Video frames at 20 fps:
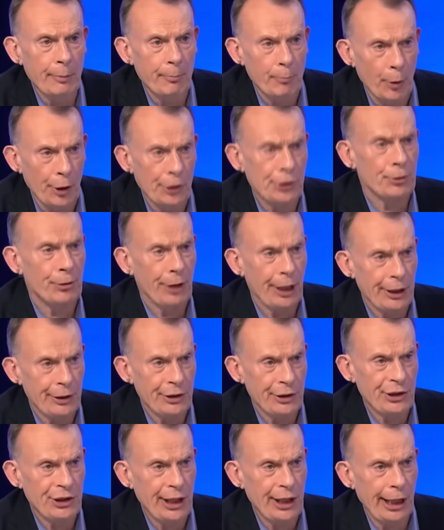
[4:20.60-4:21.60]
moderate
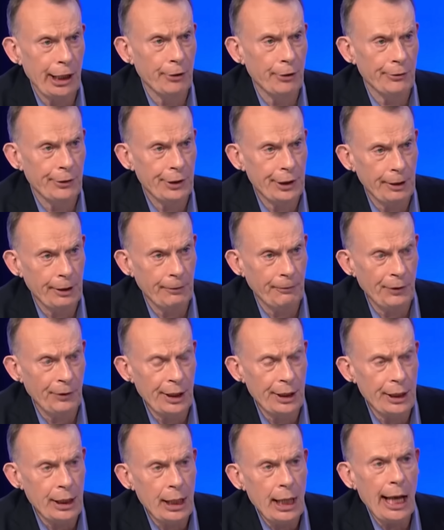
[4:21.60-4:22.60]
the scale of the
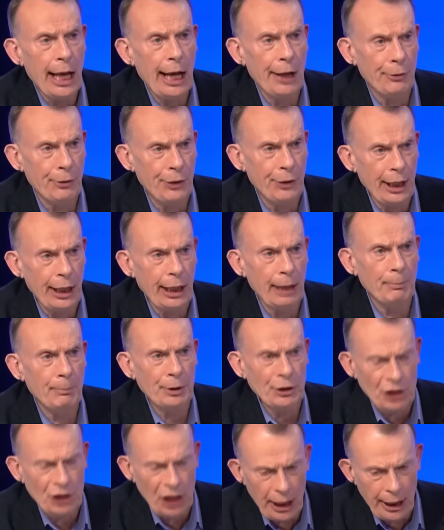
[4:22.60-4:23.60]
defeat, and thinking
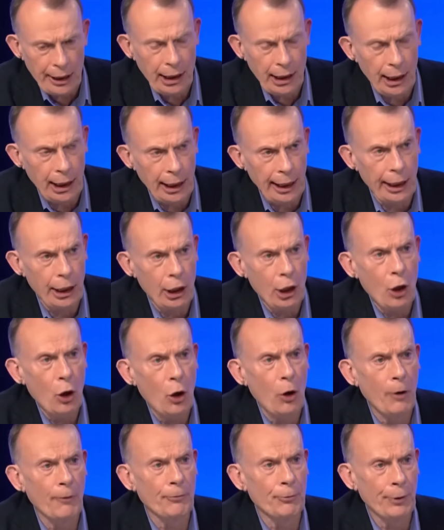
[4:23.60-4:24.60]
particularly
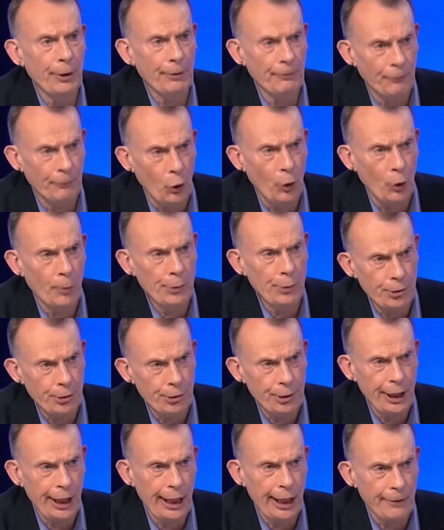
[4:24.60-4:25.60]
of Reform
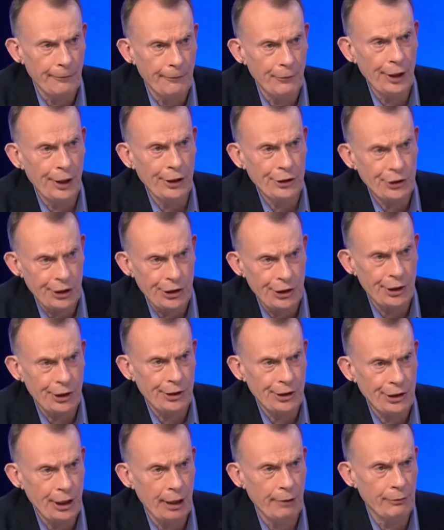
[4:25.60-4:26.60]
UK versus
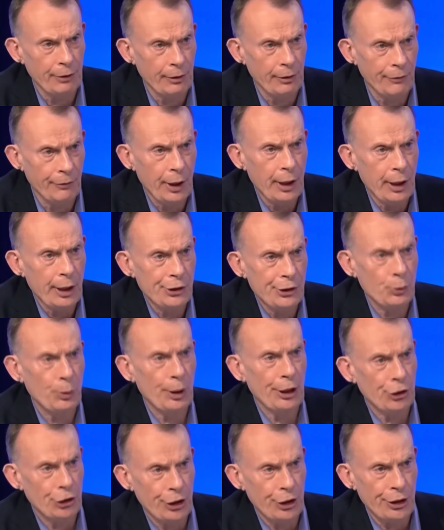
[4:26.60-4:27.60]
Conservative
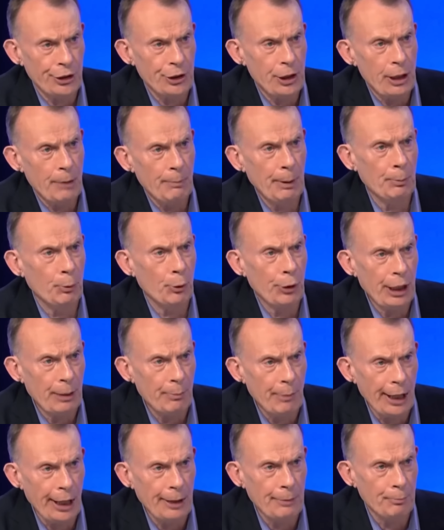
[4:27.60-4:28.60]
switchers, people he
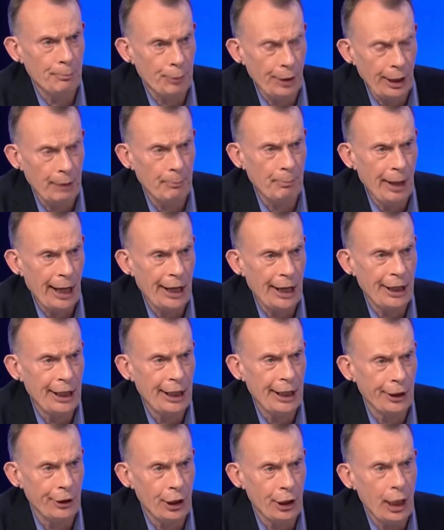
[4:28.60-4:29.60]
might bring back
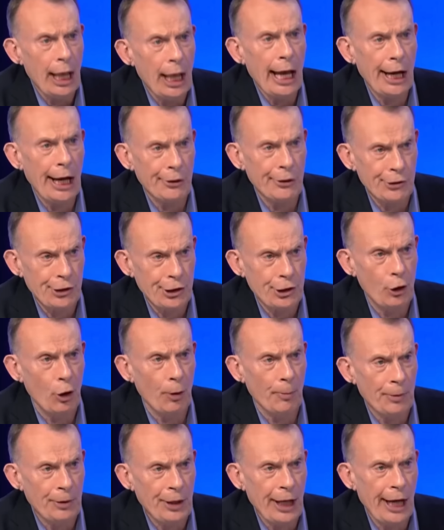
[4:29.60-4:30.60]
in and
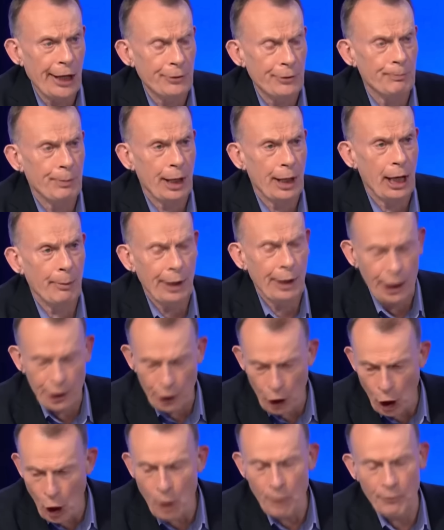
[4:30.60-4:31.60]
stop that becoming an
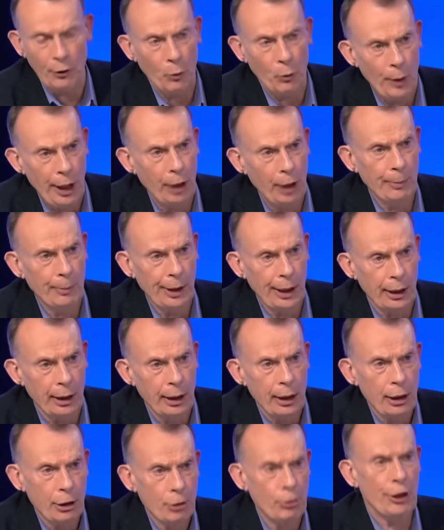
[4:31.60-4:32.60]
overwhelming,
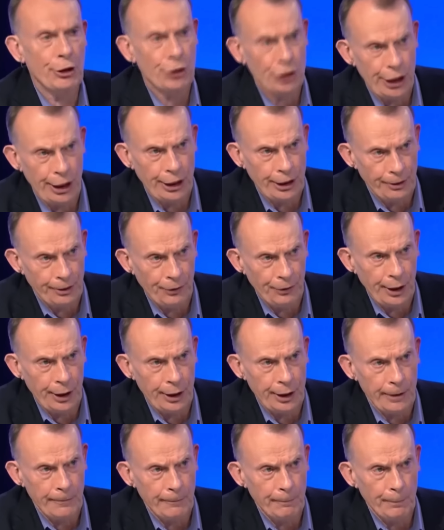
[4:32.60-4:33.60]
crushing
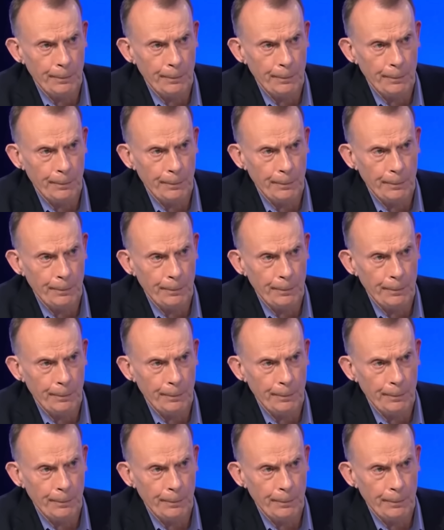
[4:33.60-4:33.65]
defeat.